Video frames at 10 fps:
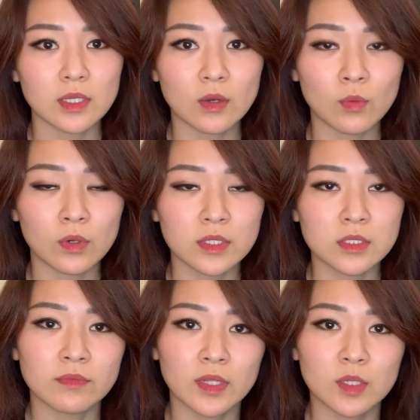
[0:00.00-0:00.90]
the
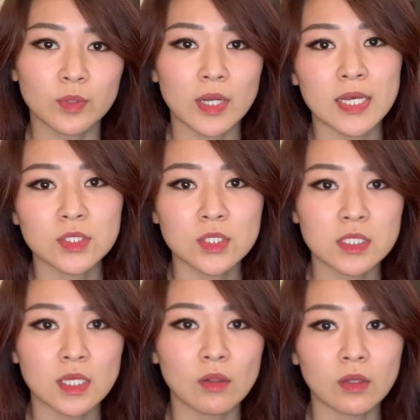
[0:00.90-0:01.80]
developer has to
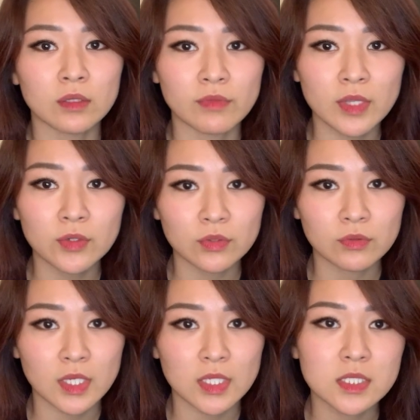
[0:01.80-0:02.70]
sell all of their
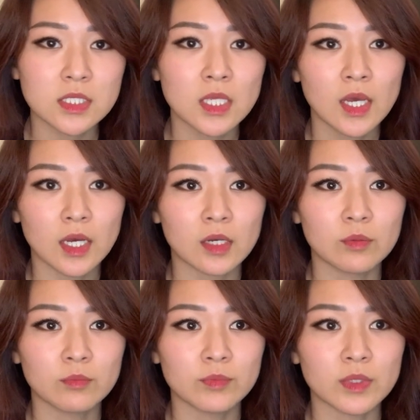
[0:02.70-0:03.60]
units
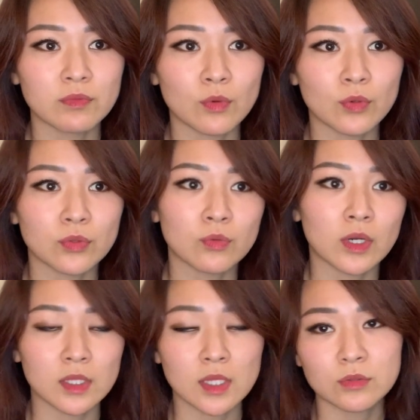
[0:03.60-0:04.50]
before you
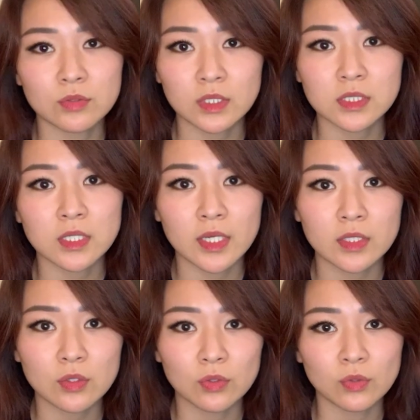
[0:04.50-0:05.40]
are allowed to
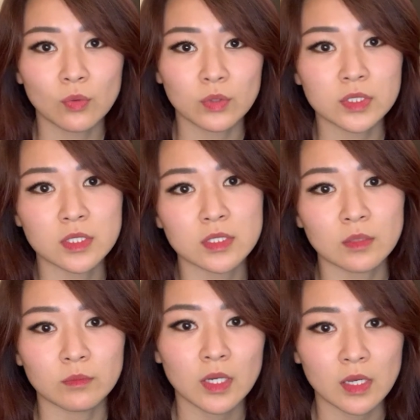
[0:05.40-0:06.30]
assign yours to
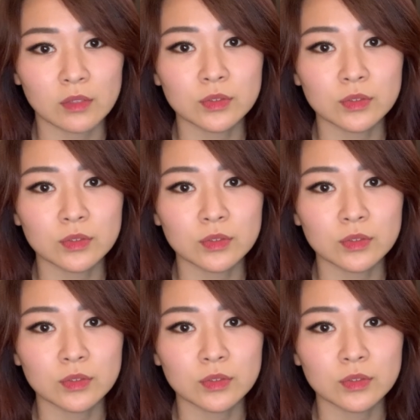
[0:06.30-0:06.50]
someone else.